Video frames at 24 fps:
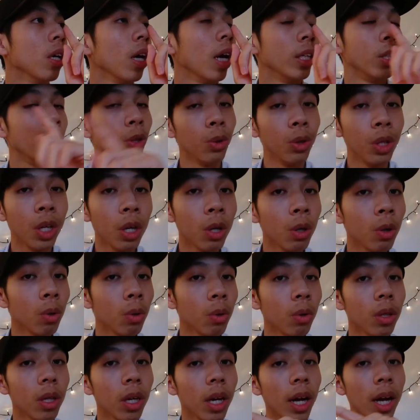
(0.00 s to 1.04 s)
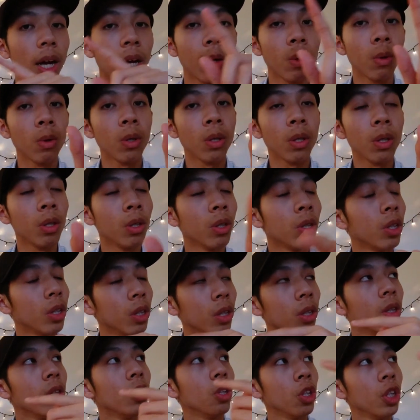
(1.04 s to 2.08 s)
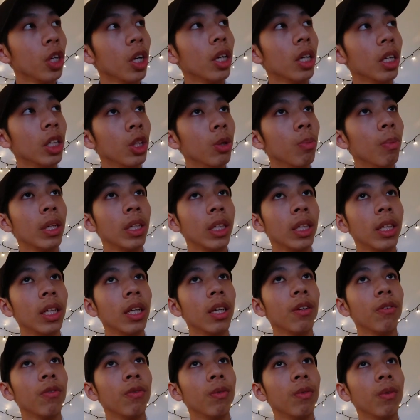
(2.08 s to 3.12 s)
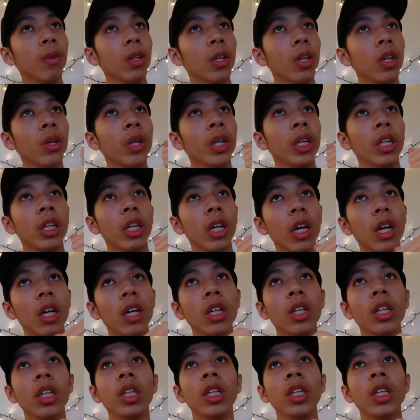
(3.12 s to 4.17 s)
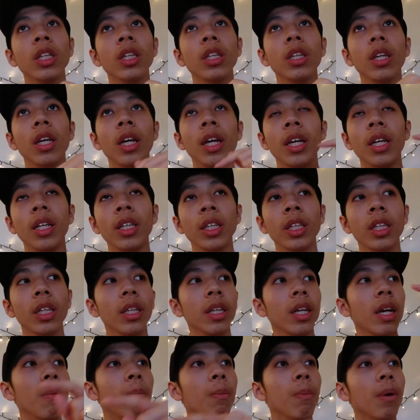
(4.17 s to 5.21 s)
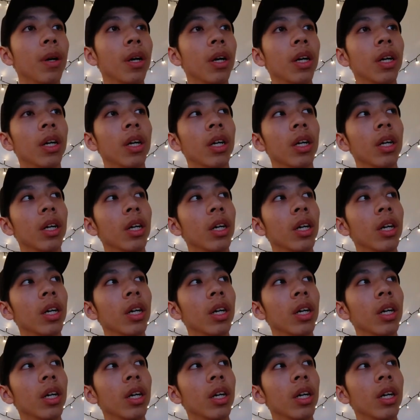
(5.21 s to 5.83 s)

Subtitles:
as you know, I will challenge myself during the August and September.